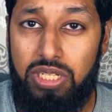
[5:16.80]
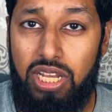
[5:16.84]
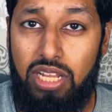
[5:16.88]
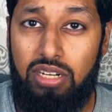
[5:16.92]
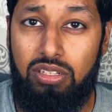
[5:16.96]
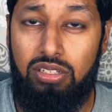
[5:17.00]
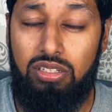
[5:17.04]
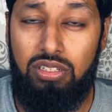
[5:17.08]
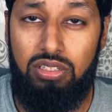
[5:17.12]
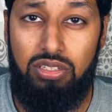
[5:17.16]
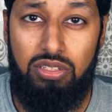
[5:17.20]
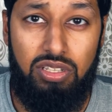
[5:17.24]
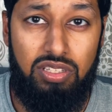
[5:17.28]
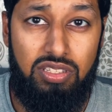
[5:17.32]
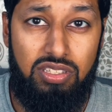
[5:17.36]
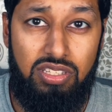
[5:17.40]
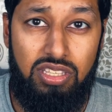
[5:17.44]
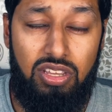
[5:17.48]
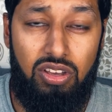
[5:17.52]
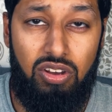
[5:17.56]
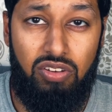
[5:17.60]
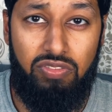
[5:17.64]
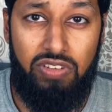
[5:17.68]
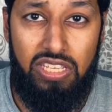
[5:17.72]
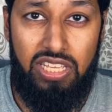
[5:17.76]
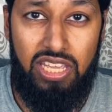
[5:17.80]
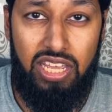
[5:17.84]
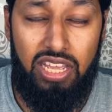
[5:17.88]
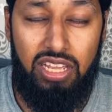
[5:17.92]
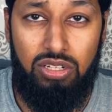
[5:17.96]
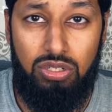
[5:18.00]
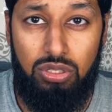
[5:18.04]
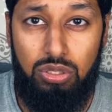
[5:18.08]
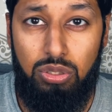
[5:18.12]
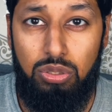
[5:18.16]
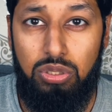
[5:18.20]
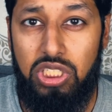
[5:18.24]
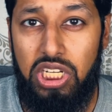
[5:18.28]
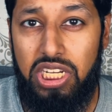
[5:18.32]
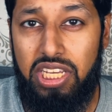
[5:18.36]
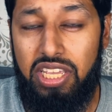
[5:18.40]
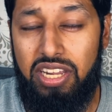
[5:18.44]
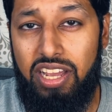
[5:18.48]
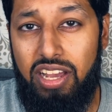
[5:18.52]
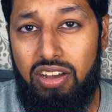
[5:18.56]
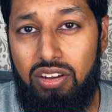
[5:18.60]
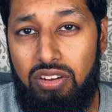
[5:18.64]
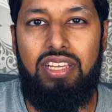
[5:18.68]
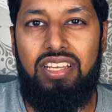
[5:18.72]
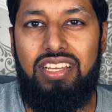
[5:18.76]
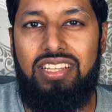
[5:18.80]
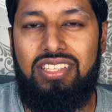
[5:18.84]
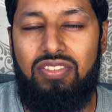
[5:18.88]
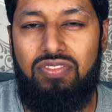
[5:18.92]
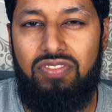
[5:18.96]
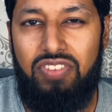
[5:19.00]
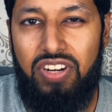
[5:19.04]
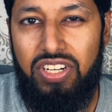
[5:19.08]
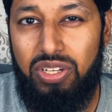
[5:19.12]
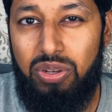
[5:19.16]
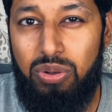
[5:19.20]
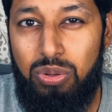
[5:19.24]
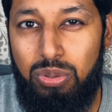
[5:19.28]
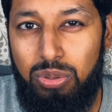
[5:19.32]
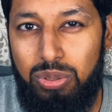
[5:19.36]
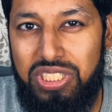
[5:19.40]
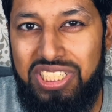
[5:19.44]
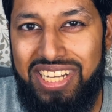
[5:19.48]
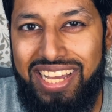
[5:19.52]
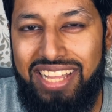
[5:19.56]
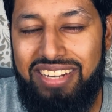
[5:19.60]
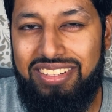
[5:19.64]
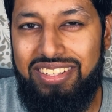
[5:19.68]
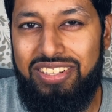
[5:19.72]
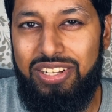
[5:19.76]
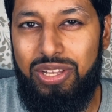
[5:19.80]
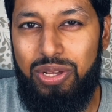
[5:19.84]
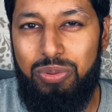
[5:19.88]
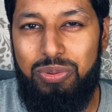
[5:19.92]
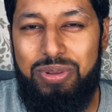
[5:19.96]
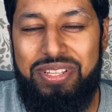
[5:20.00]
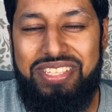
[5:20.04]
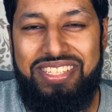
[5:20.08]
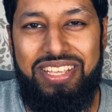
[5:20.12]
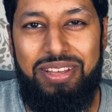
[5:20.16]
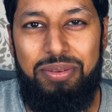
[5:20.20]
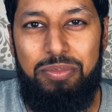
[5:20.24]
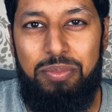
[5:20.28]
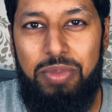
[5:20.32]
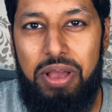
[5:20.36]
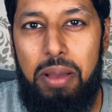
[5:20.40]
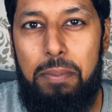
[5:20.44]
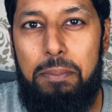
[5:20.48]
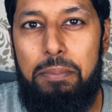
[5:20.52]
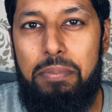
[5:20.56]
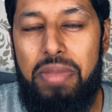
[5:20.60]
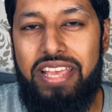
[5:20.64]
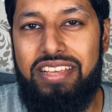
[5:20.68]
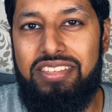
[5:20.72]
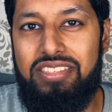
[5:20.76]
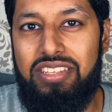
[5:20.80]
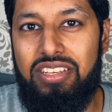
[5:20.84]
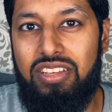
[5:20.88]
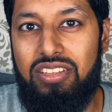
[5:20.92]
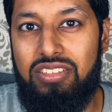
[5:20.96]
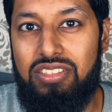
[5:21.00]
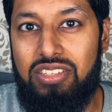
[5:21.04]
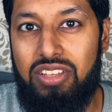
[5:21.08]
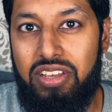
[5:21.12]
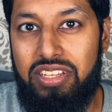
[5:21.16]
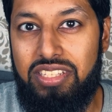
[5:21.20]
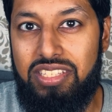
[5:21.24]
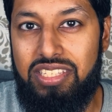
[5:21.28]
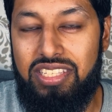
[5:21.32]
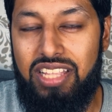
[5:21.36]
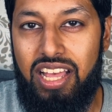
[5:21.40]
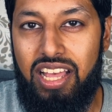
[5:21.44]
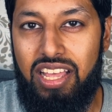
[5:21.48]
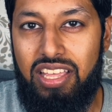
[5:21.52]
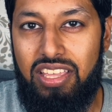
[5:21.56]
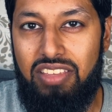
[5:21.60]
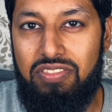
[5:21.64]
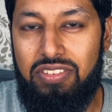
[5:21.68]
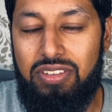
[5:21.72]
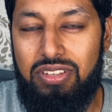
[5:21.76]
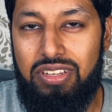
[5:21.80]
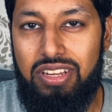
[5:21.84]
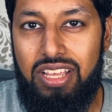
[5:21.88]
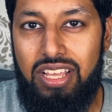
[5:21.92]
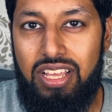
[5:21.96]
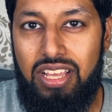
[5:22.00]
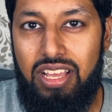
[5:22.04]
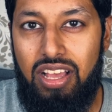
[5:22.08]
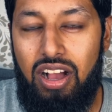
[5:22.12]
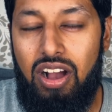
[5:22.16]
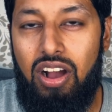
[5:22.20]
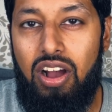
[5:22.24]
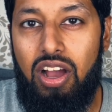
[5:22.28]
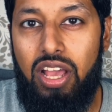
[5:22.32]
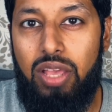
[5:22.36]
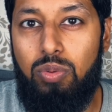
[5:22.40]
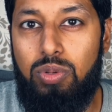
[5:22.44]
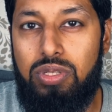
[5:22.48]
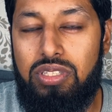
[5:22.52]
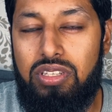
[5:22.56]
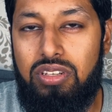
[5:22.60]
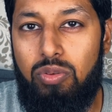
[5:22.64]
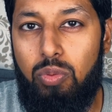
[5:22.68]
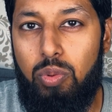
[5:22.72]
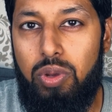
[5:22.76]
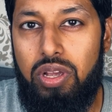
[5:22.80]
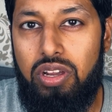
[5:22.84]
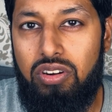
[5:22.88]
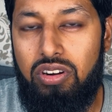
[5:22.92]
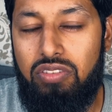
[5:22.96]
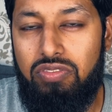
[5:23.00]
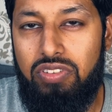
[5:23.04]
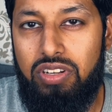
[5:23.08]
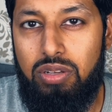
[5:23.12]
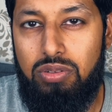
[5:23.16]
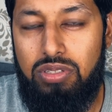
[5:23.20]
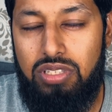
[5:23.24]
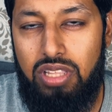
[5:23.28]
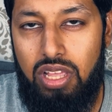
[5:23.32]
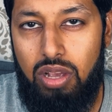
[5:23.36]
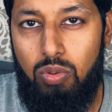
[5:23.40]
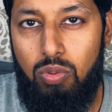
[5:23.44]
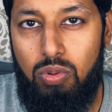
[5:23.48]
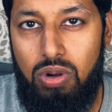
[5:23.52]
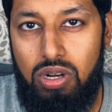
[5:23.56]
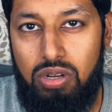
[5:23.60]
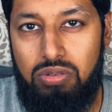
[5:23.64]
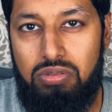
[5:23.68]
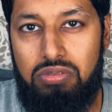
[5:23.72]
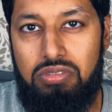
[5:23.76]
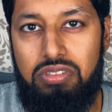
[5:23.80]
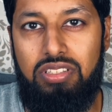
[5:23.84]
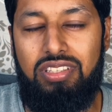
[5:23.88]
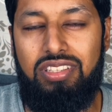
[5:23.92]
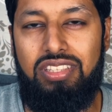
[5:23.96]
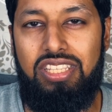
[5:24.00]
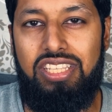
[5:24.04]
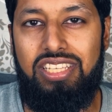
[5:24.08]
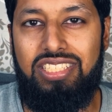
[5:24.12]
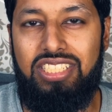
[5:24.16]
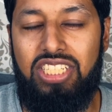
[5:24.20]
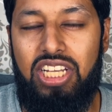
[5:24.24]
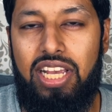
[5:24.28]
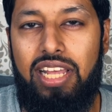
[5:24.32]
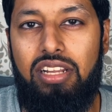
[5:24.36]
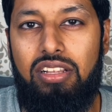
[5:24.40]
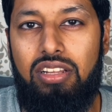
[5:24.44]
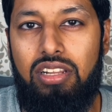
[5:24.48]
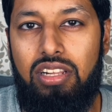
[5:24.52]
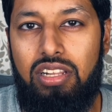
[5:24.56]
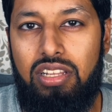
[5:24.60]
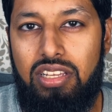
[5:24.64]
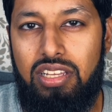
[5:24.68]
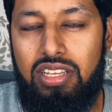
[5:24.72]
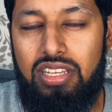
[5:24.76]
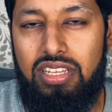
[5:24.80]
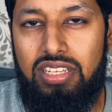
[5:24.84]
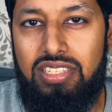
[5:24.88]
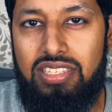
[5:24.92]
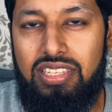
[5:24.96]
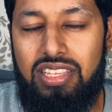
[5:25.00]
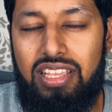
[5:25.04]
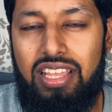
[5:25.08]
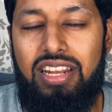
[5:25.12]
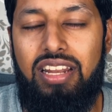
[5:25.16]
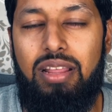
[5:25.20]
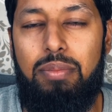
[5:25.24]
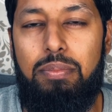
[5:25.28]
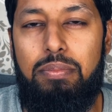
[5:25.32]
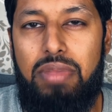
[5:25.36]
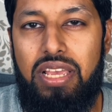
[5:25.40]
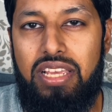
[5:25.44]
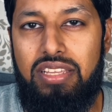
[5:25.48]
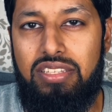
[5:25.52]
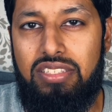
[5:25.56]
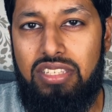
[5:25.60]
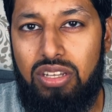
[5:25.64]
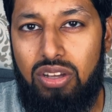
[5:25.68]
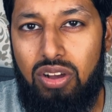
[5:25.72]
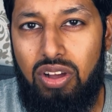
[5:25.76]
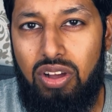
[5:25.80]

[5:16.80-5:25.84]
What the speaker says: channel. You can see over here. Do check it out. It's a very cool channel with some amazing insights that even I wasn't aware of. And I was like, whoa, this channel is an amazing